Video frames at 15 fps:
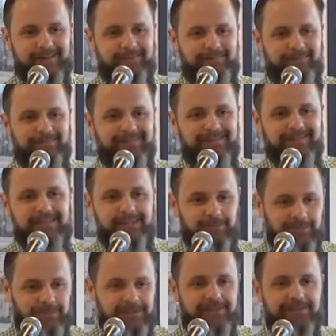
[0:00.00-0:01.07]
Yeah. Lee,
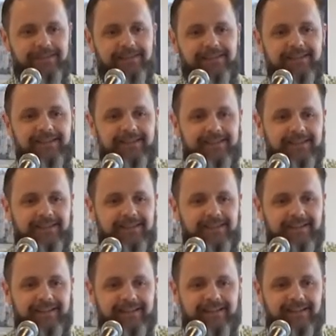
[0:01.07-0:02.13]
please.
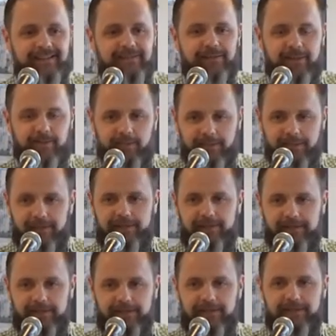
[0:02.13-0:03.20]
Family. Family, yeah.
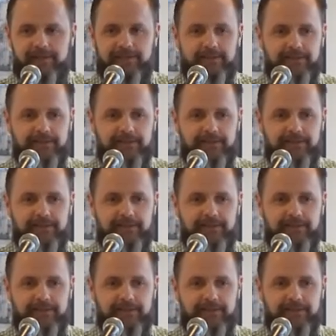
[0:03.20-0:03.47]
Family, yeah.